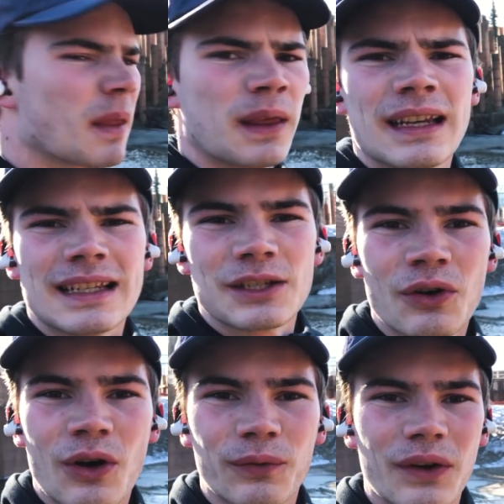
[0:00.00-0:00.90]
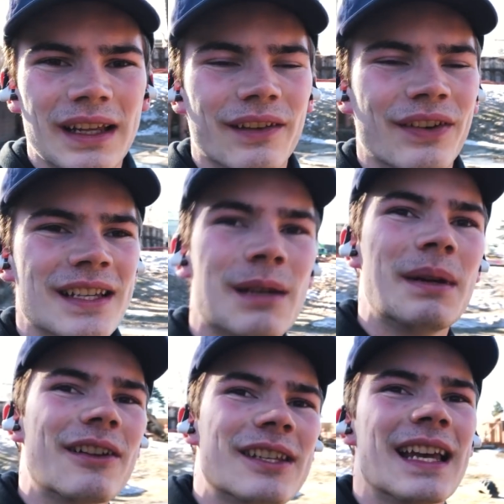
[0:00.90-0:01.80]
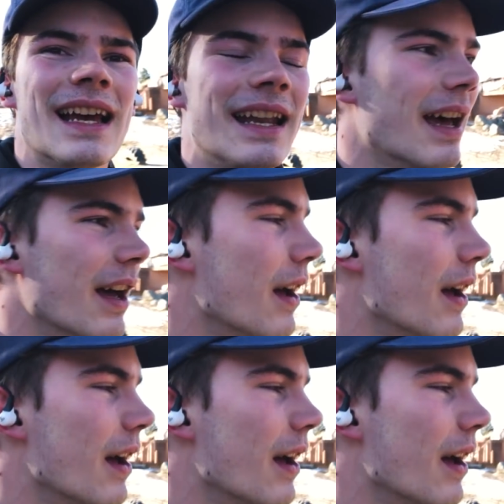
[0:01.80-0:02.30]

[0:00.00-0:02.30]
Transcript: I think it's too cold for the elephants to be outside.